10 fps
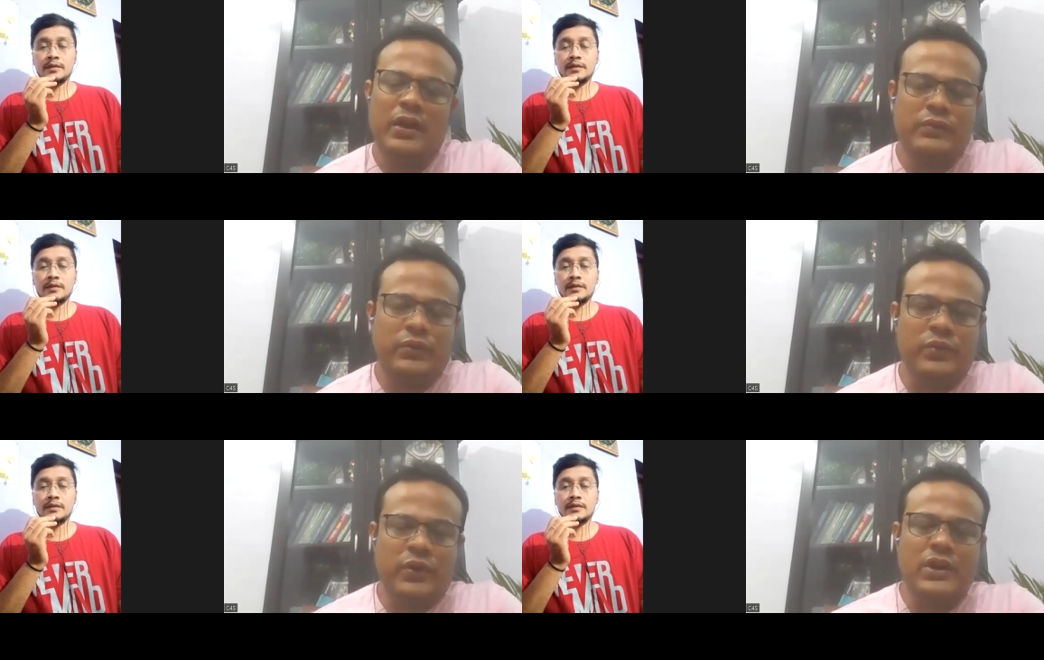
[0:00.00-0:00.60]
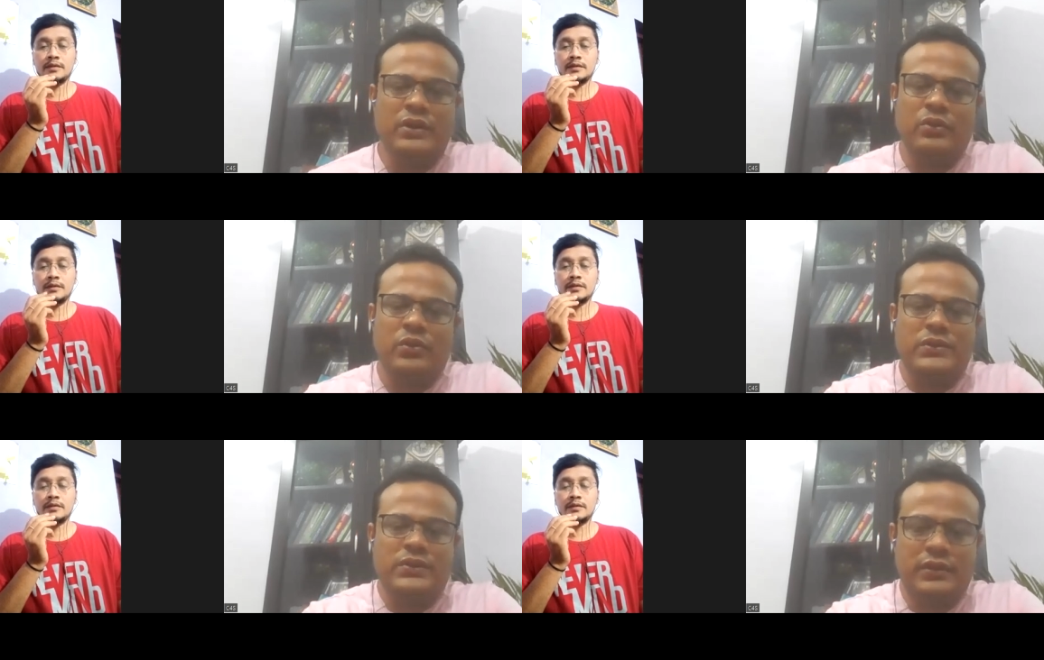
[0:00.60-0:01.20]
Speaker 1: if you want
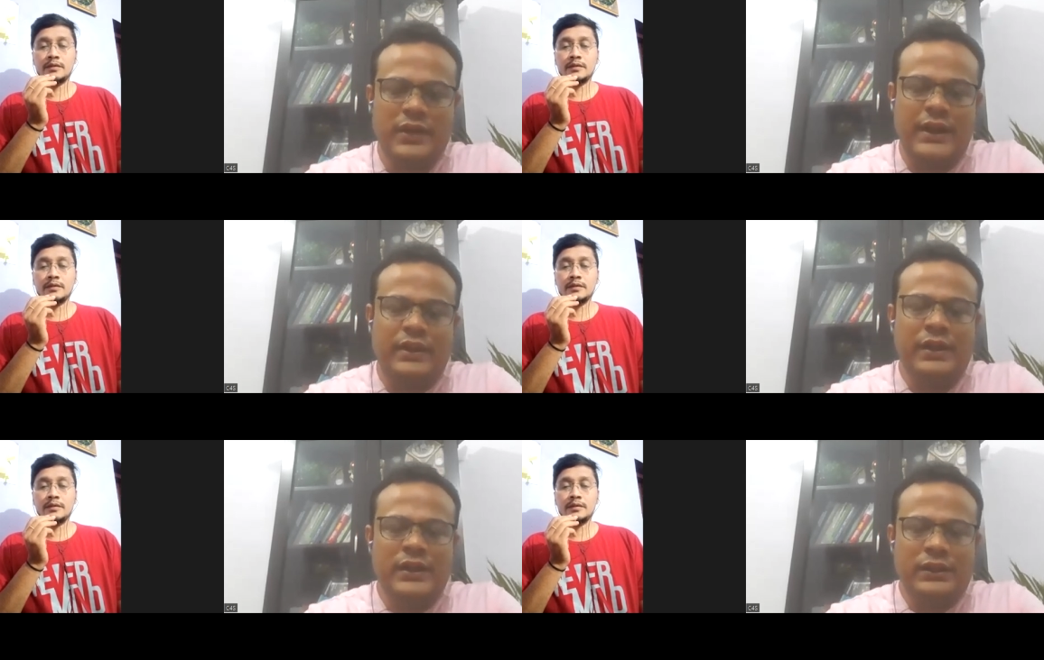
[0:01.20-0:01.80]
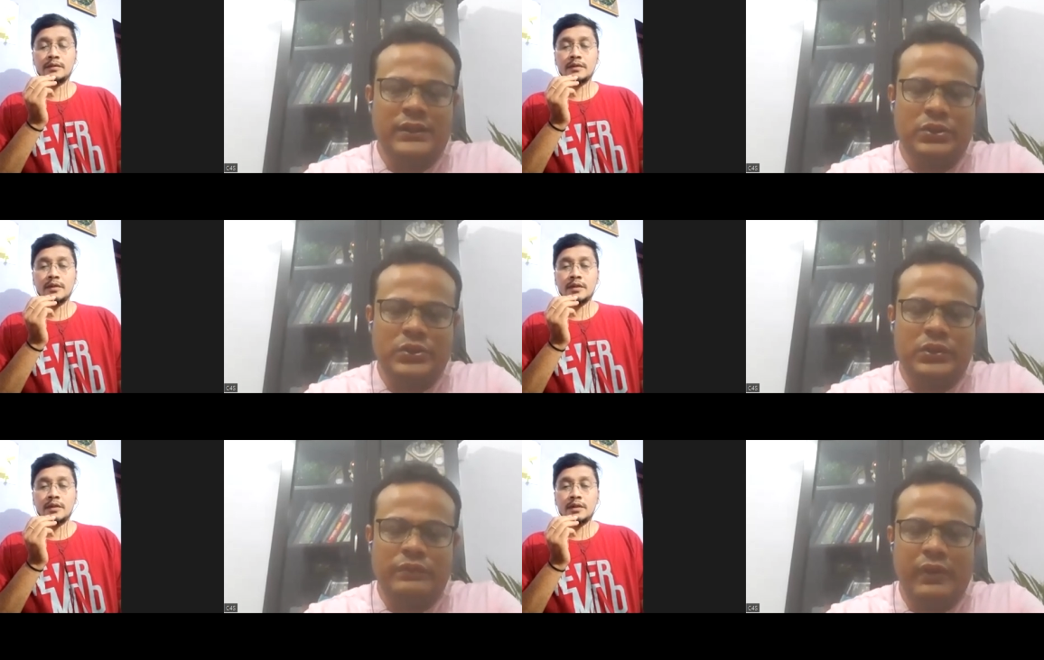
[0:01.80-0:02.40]
those, right?
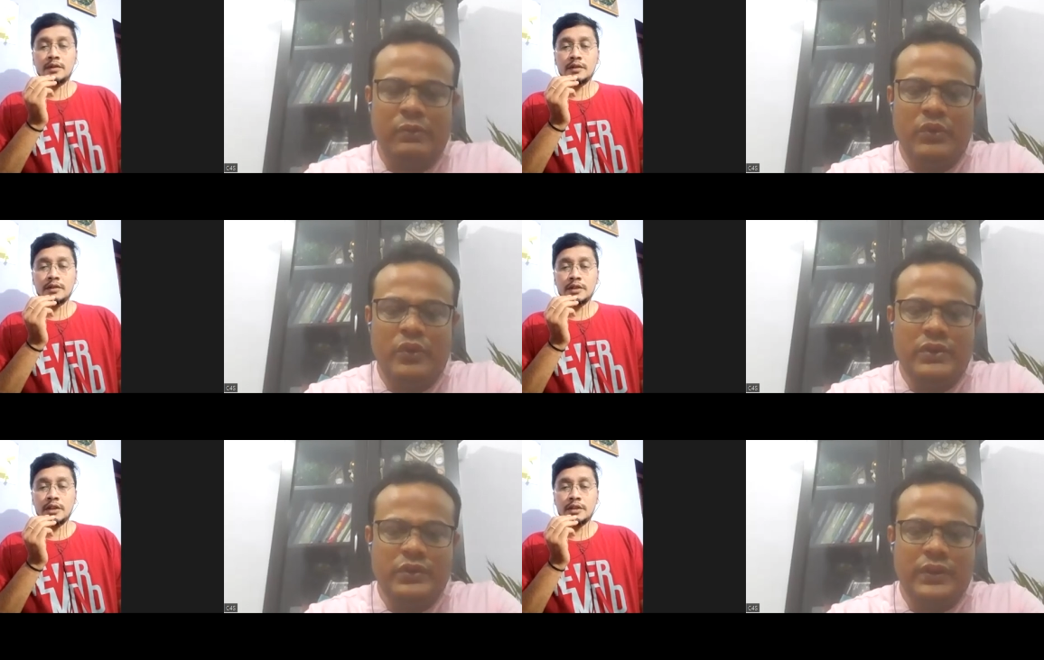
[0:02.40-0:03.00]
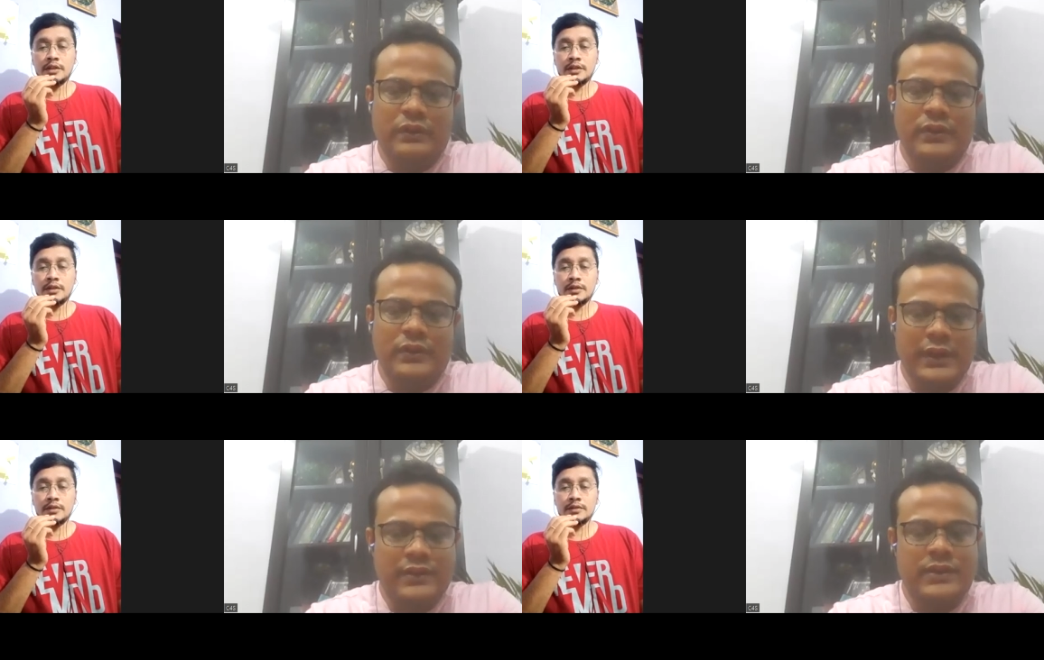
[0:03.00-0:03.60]
So we'll move and, on uh, the,
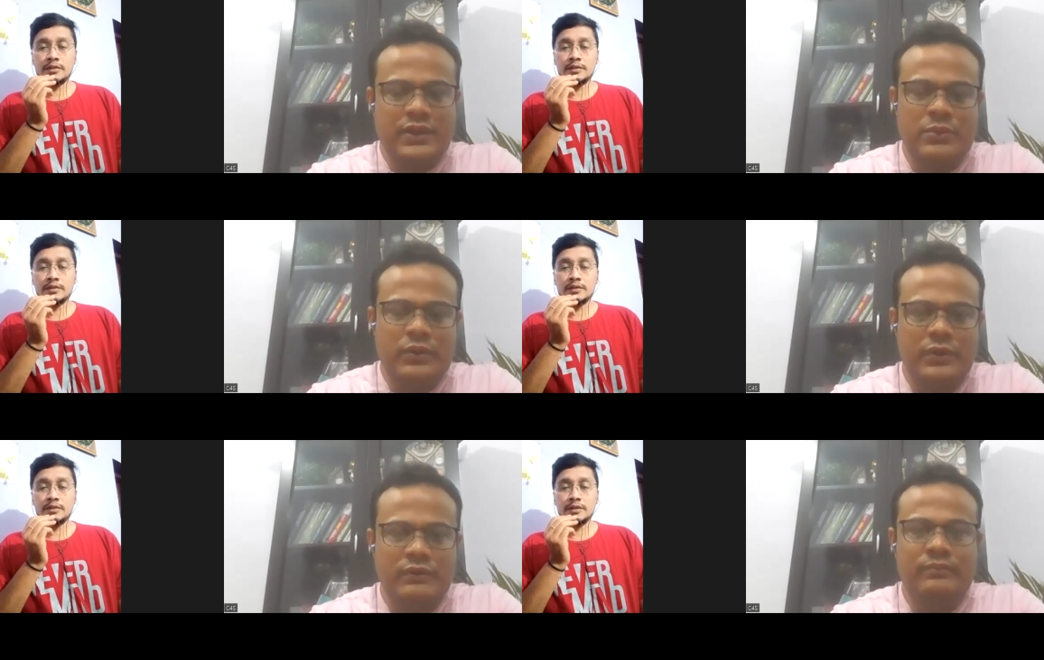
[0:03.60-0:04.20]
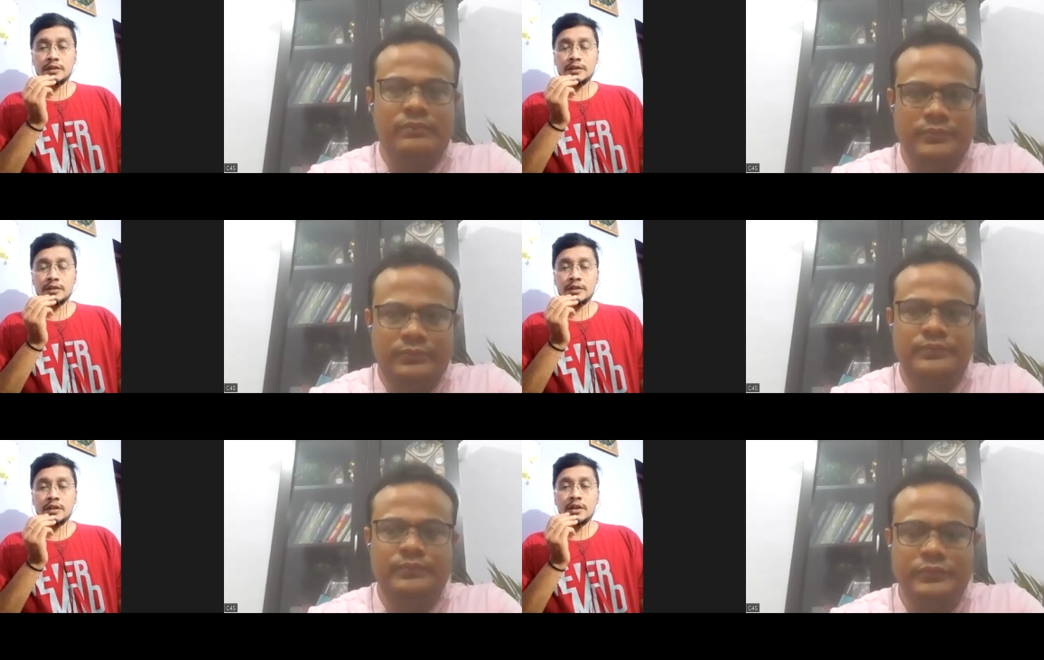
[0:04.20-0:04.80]
yes, yes, Pawan.
Speaker 2: Uh,
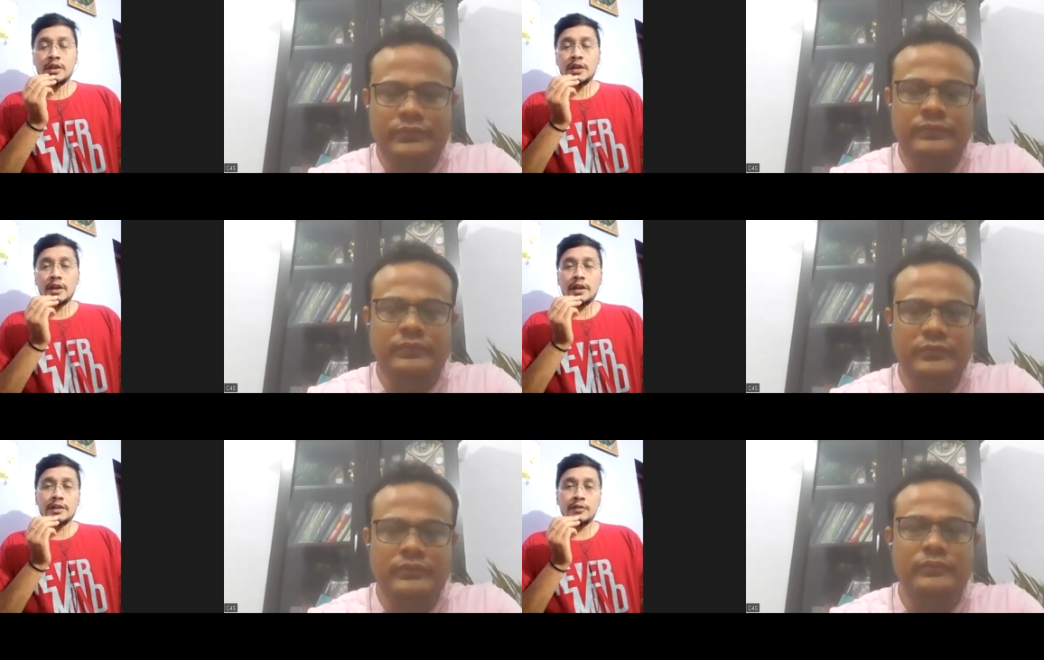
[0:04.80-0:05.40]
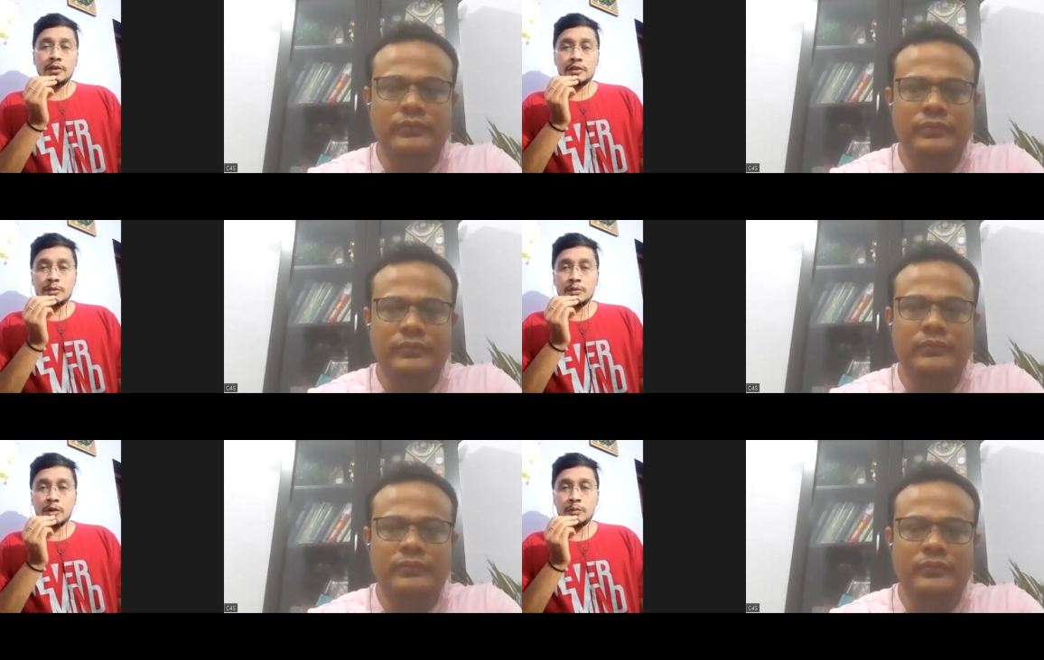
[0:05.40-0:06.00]
and for some
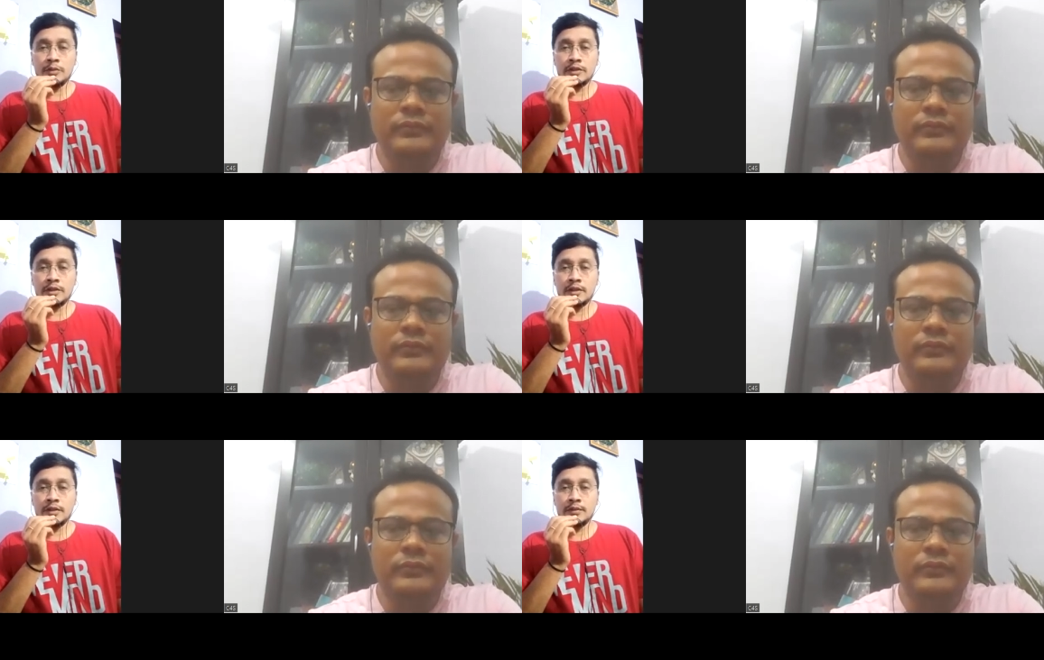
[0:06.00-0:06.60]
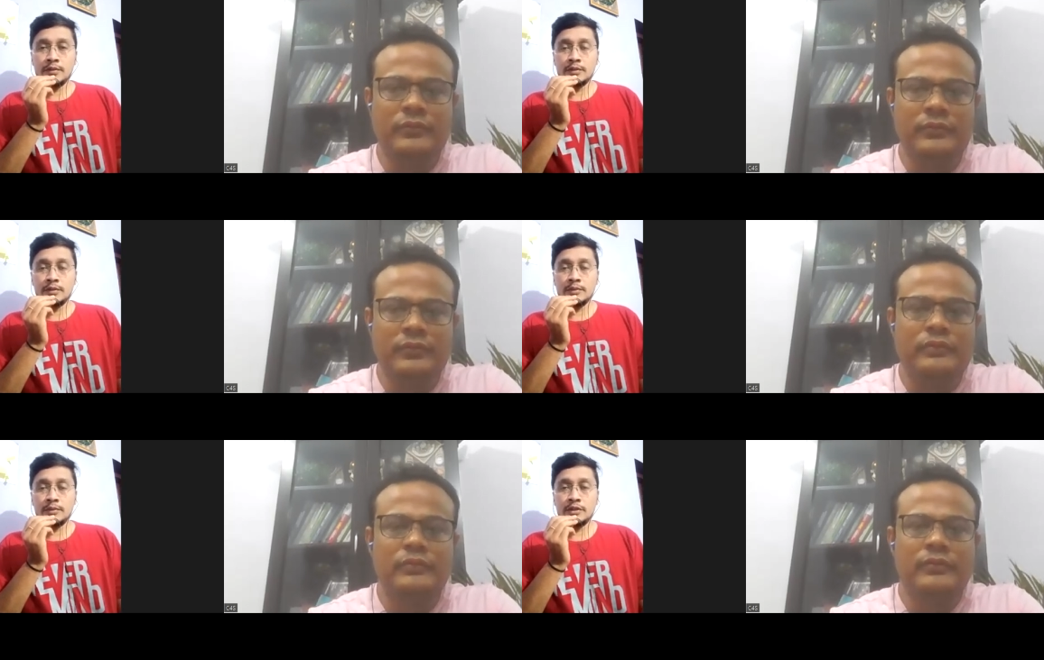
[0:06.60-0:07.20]
topics, uh, we
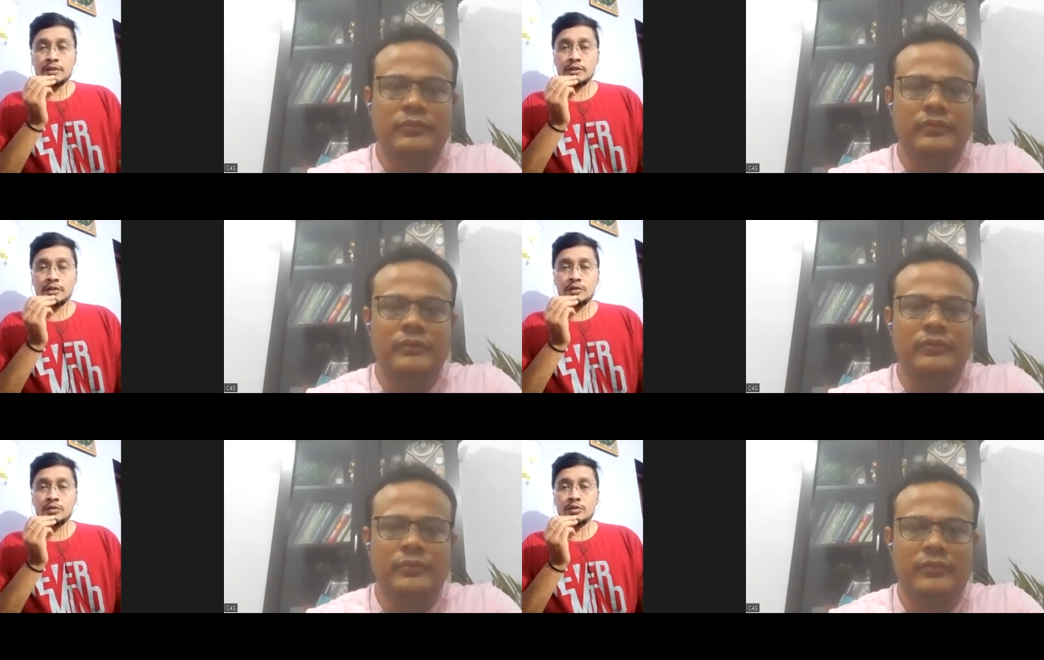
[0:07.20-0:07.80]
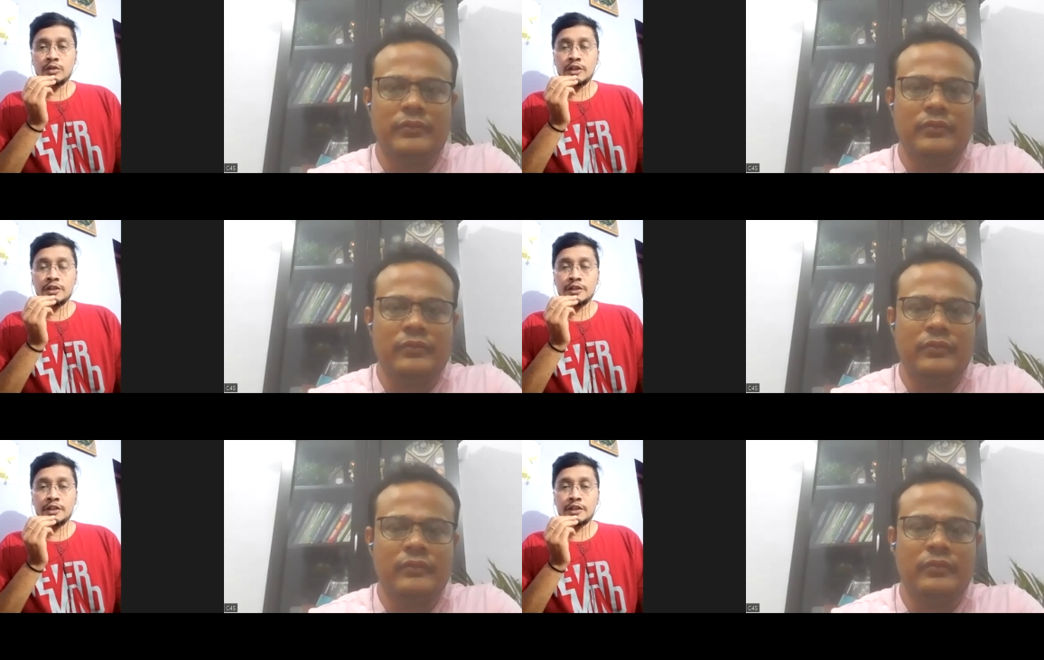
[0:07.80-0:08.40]
we used to get interest